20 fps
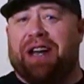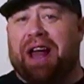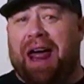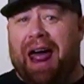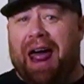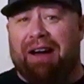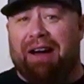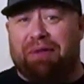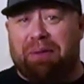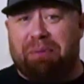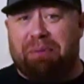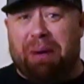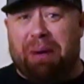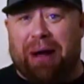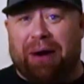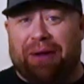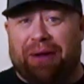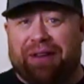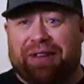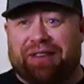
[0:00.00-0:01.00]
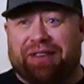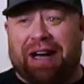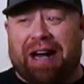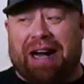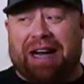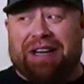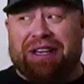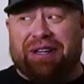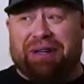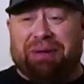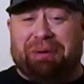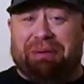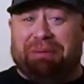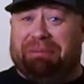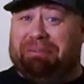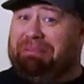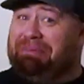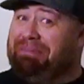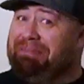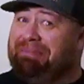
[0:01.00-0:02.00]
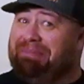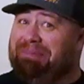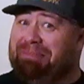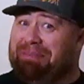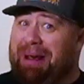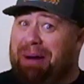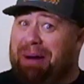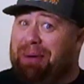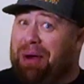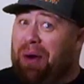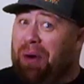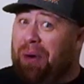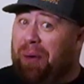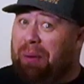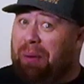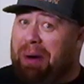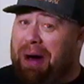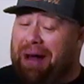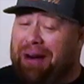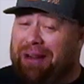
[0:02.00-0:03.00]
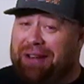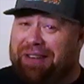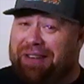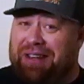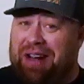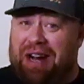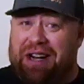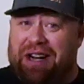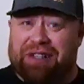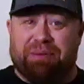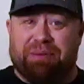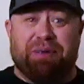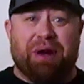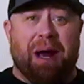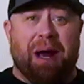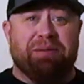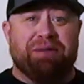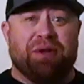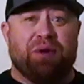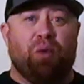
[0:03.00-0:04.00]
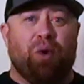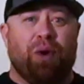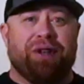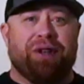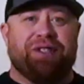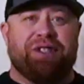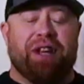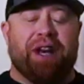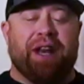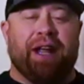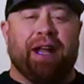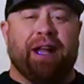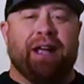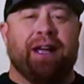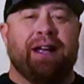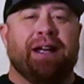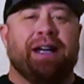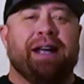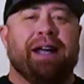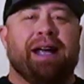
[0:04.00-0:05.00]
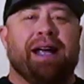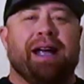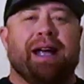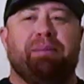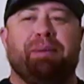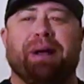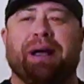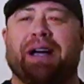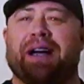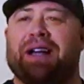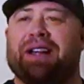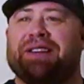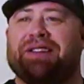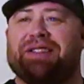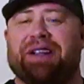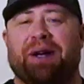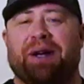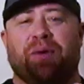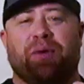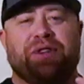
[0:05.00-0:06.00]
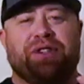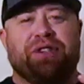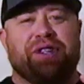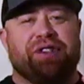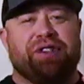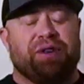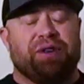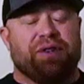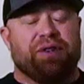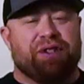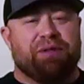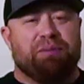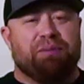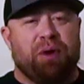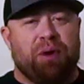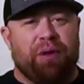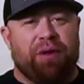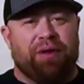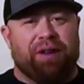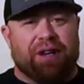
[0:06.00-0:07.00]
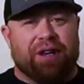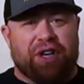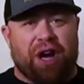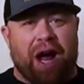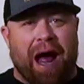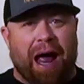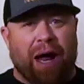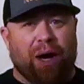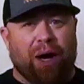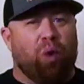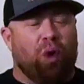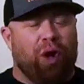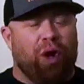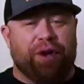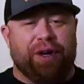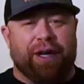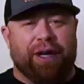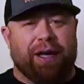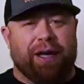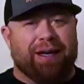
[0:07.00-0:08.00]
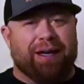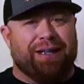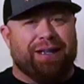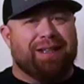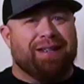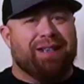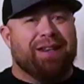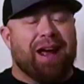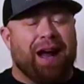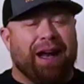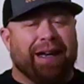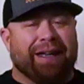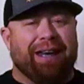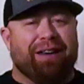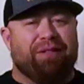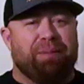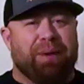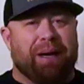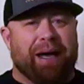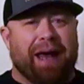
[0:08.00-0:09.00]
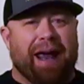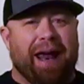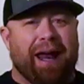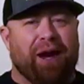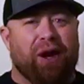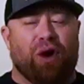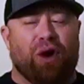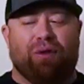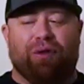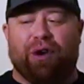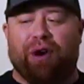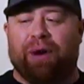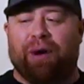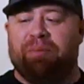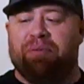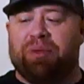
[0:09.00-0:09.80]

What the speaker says: half a bottle of Scotch, maybe a whole bottle of Scotch sometimes in one sitting, because it was just so smooth, such high quality, and it did not give me a hangover.